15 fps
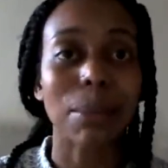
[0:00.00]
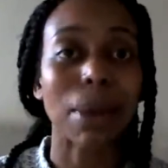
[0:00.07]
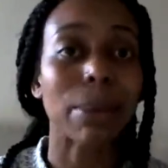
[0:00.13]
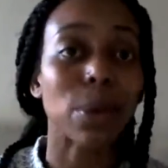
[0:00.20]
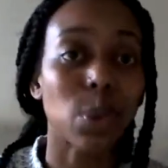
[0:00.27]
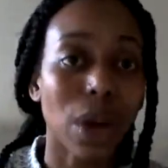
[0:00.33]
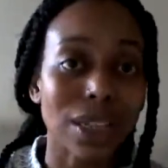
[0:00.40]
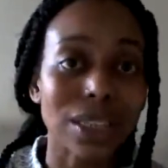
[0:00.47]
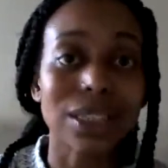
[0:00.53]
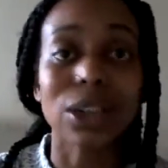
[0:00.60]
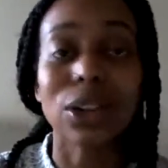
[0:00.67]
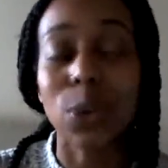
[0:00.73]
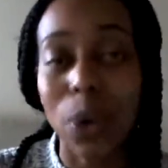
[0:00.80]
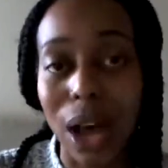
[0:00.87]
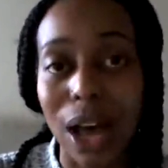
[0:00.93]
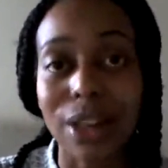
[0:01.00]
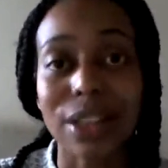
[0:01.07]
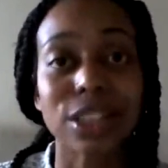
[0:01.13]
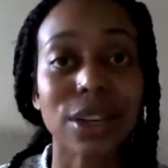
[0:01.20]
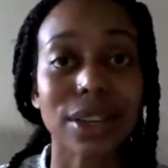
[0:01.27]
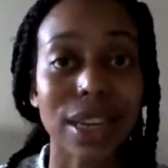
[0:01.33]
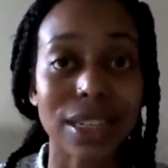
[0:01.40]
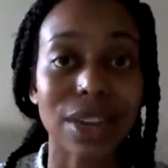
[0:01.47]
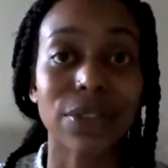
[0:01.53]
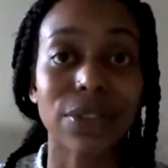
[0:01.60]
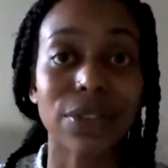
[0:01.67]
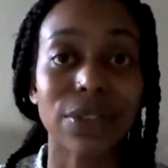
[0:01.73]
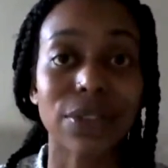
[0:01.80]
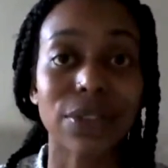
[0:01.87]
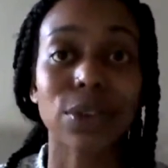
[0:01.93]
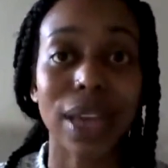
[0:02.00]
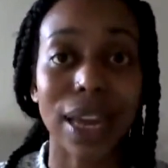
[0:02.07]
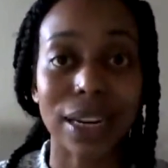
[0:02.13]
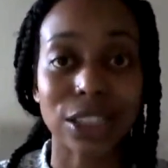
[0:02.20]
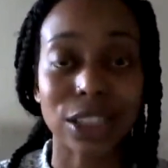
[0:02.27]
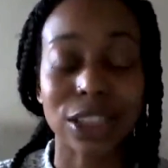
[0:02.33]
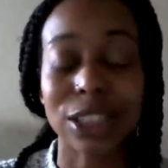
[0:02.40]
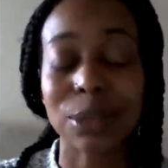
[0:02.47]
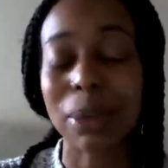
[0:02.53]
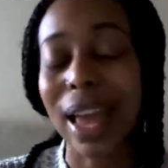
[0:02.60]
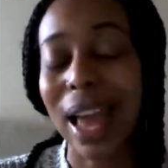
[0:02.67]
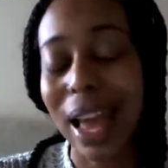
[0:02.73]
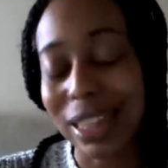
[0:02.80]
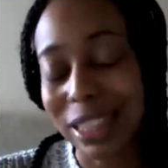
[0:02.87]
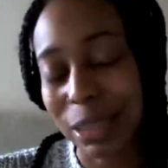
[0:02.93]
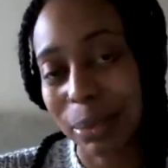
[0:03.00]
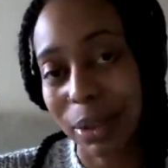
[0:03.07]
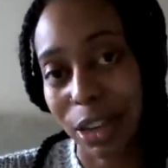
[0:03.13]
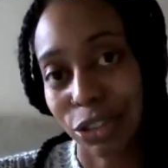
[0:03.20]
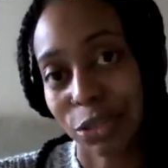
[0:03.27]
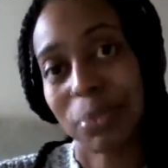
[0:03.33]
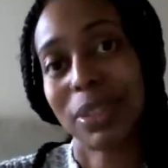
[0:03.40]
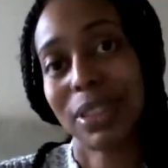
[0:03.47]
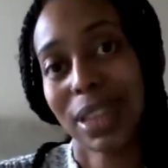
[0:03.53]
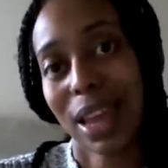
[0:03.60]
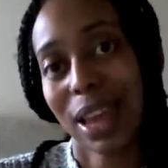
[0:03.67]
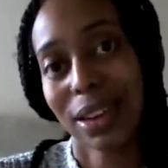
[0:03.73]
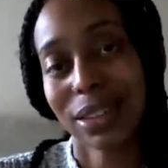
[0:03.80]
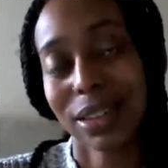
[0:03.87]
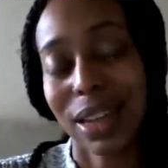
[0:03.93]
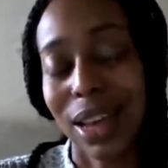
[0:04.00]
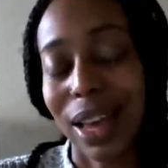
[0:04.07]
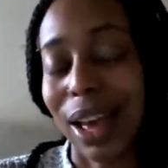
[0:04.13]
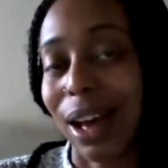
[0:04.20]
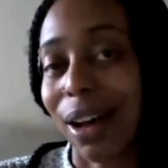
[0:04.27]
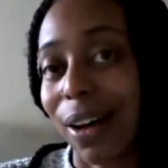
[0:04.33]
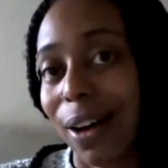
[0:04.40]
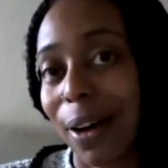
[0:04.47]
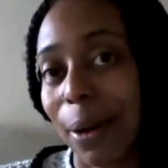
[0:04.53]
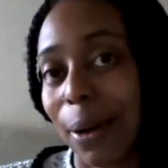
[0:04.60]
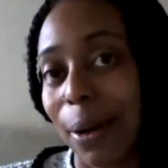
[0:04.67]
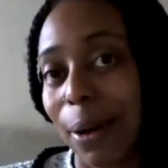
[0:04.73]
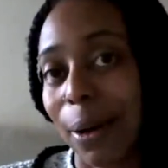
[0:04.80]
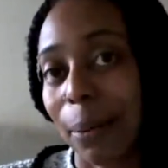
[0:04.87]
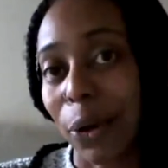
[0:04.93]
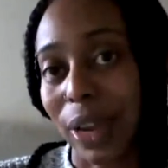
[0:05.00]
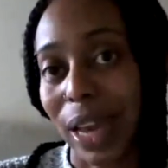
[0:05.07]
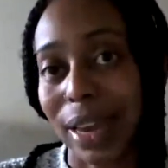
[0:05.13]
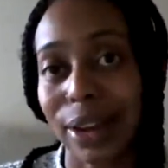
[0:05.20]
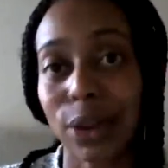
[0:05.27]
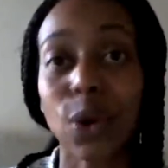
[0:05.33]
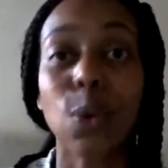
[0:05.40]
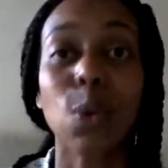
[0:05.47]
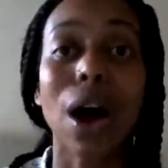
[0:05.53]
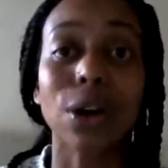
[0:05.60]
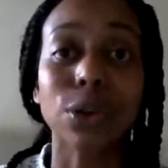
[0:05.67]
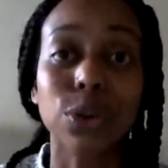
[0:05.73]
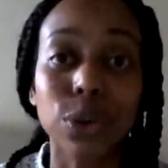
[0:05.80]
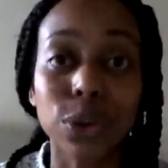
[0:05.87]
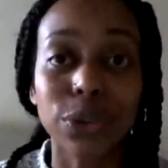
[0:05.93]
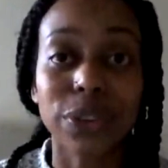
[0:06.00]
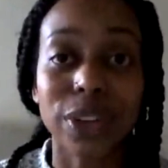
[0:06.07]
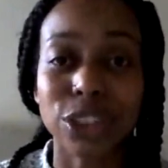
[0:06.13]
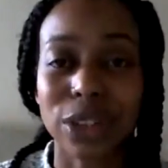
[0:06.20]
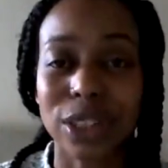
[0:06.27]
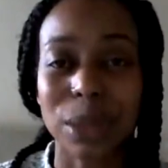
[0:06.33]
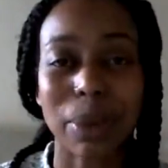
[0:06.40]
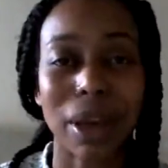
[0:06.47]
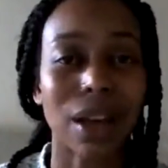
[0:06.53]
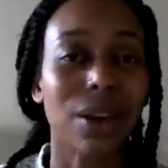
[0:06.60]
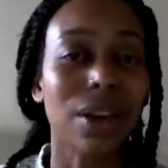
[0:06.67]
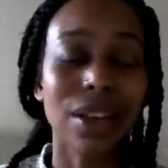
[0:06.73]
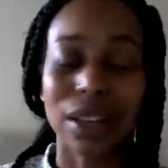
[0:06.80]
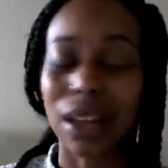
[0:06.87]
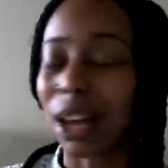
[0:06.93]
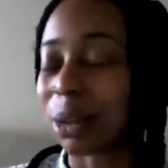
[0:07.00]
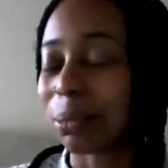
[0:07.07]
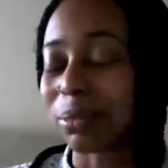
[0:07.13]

maybe once in a while it's okay to have an organic chicken, but it has to be 100% organic, or wild caught fish. So it's about